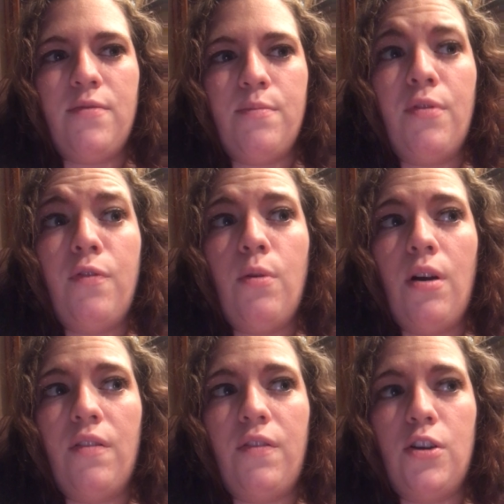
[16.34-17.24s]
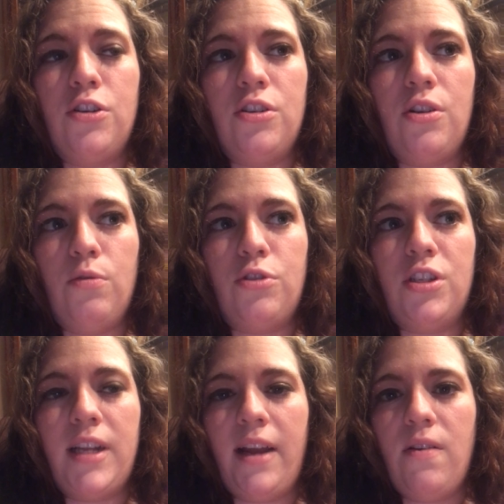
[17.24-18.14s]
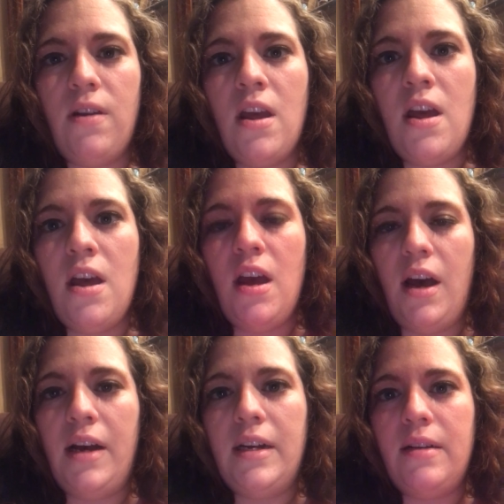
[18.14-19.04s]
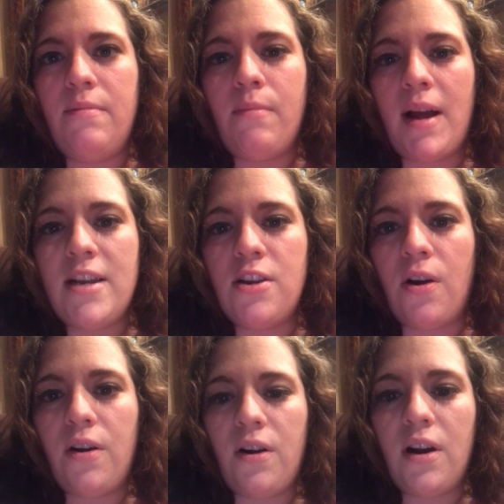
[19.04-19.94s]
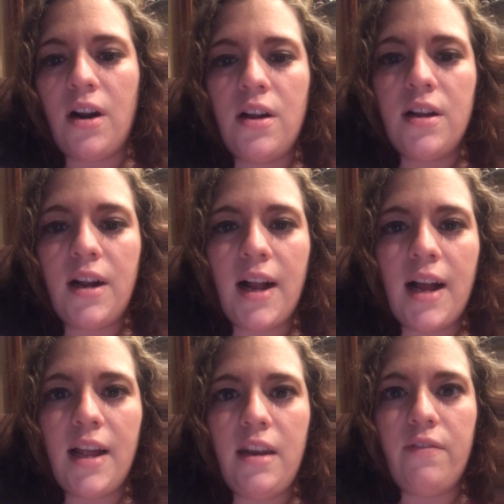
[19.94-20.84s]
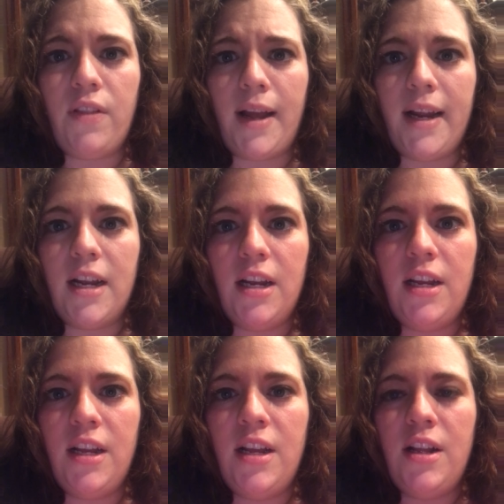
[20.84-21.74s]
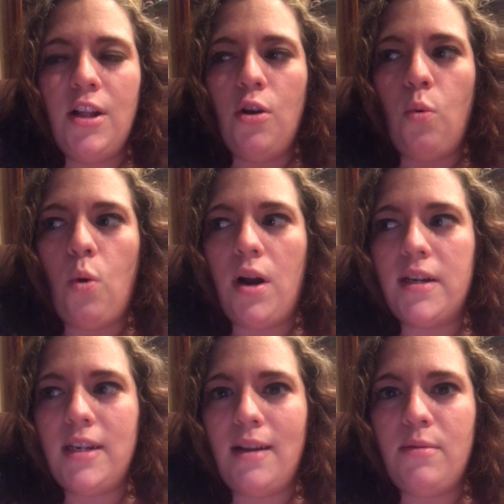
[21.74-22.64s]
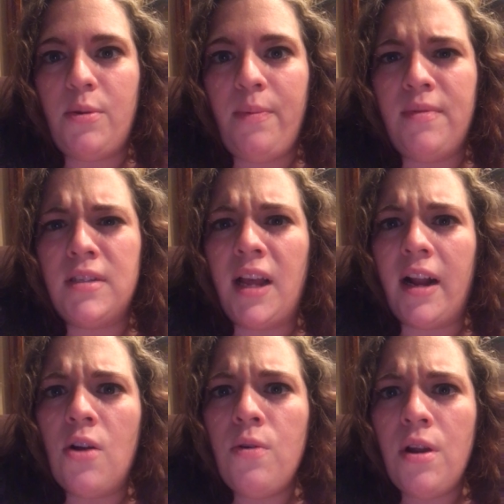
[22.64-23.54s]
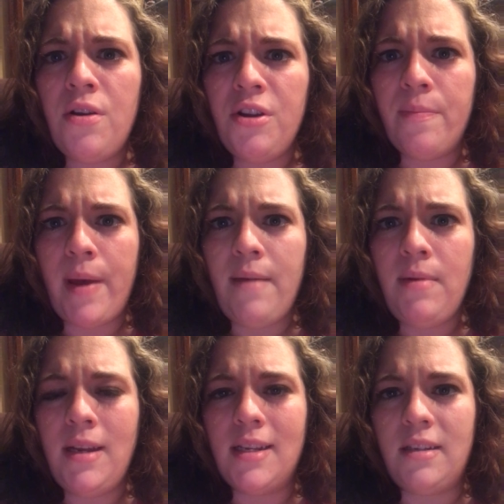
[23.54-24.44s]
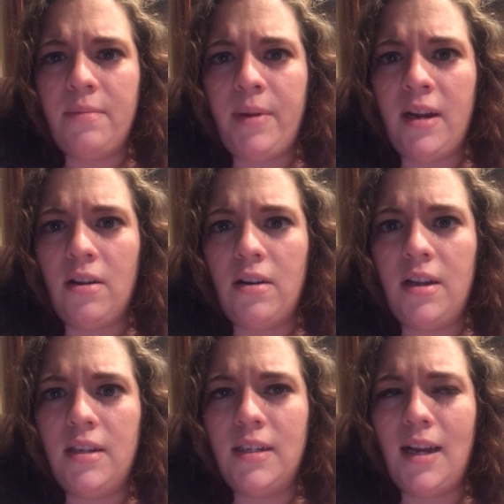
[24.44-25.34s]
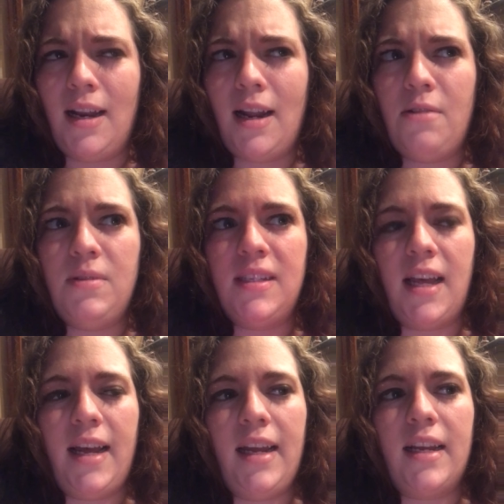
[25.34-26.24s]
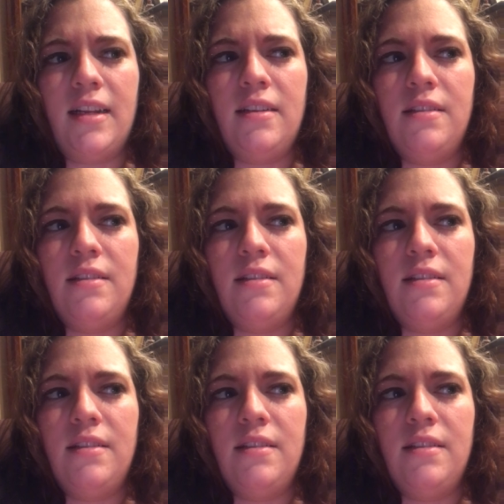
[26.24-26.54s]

Before our first ultrasound, my daughter kind of like walked up to me and was like, "Oh no, your baby disappeared," and I was like,